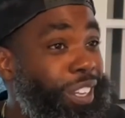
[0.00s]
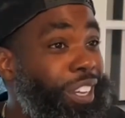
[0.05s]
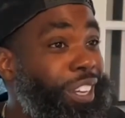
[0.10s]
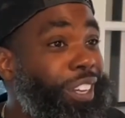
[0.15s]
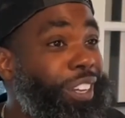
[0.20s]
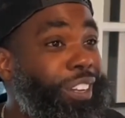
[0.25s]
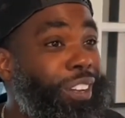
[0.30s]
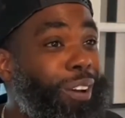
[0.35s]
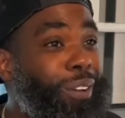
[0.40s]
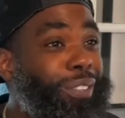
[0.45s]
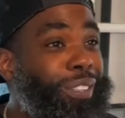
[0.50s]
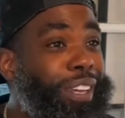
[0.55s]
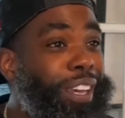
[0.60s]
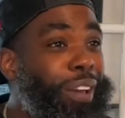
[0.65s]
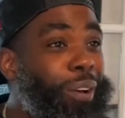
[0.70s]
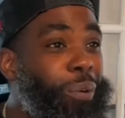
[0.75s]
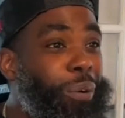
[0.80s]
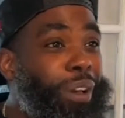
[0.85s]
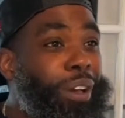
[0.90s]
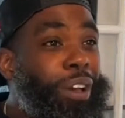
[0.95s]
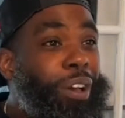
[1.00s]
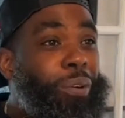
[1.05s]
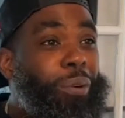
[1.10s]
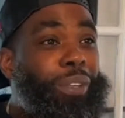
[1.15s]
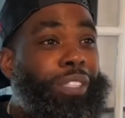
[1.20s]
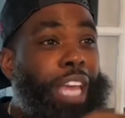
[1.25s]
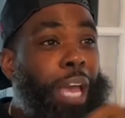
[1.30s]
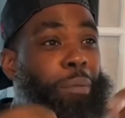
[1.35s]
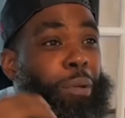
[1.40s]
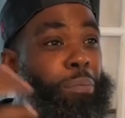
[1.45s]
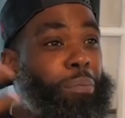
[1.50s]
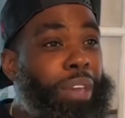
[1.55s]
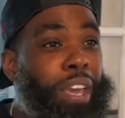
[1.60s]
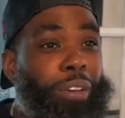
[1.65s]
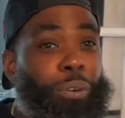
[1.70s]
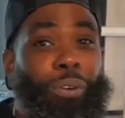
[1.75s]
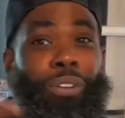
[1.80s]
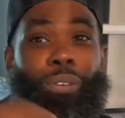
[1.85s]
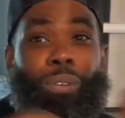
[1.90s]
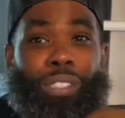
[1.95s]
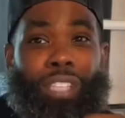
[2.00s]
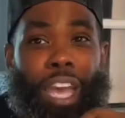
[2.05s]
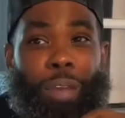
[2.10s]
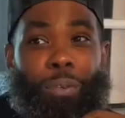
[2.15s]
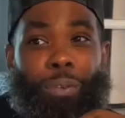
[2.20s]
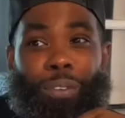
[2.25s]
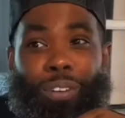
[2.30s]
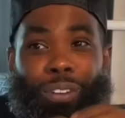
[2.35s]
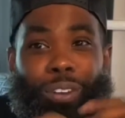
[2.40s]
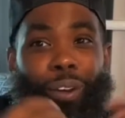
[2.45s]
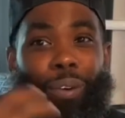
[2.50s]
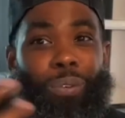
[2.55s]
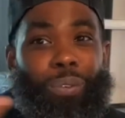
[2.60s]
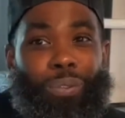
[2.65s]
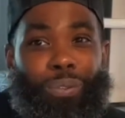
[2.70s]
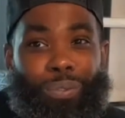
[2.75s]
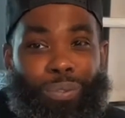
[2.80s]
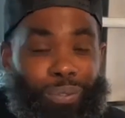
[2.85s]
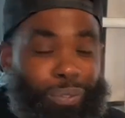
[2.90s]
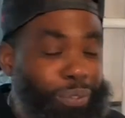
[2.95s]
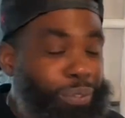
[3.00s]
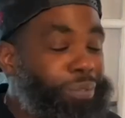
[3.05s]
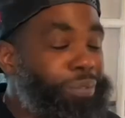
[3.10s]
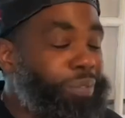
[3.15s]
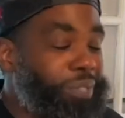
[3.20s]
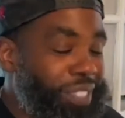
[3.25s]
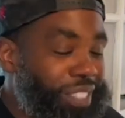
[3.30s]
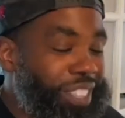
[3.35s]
You know what I'm saying? What type of bed, what type, you know, your